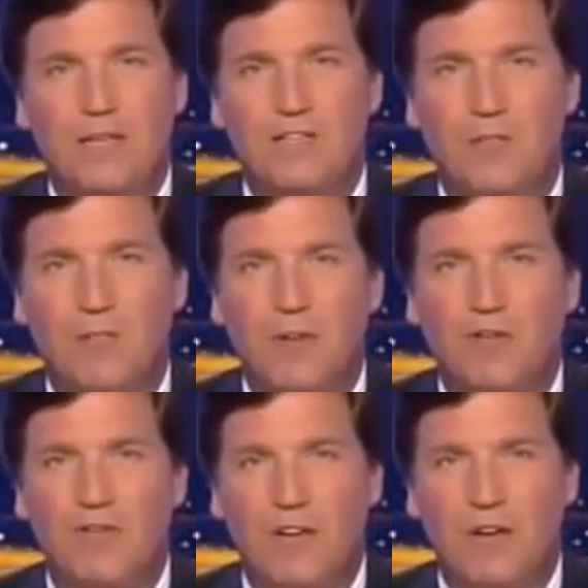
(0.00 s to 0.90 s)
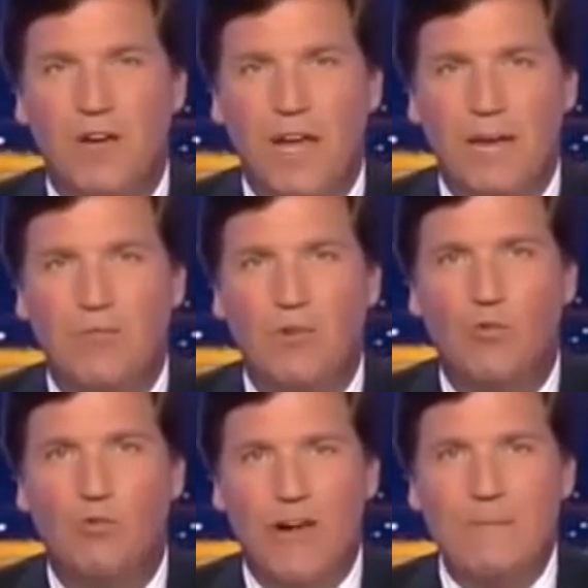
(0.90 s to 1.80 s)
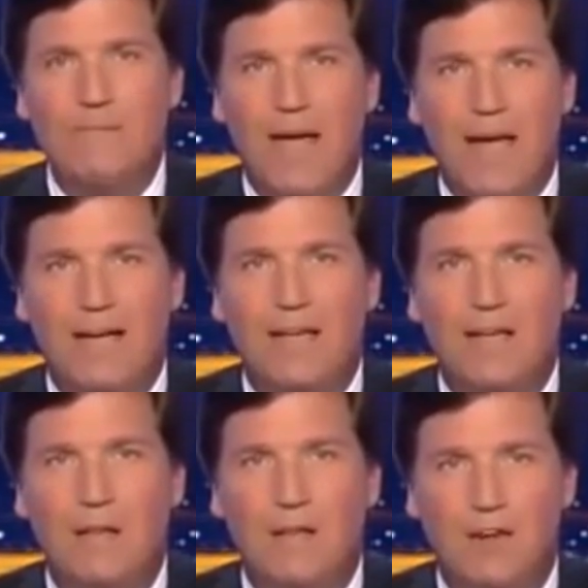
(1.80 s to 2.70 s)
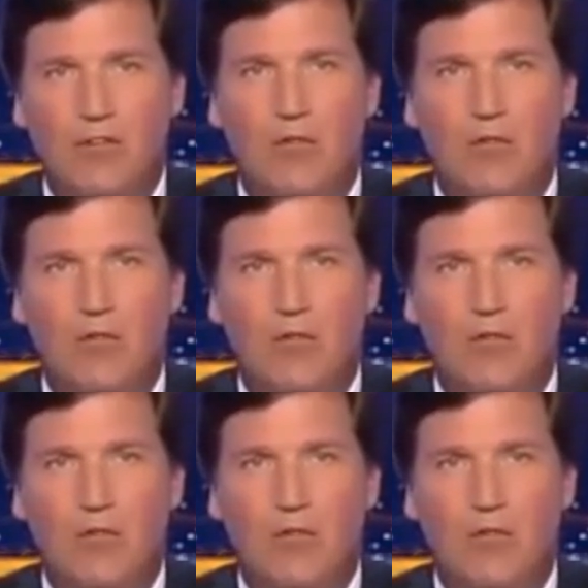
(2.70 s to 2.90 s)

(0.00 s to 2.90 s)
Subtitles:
It's a middle finger aimed right back in their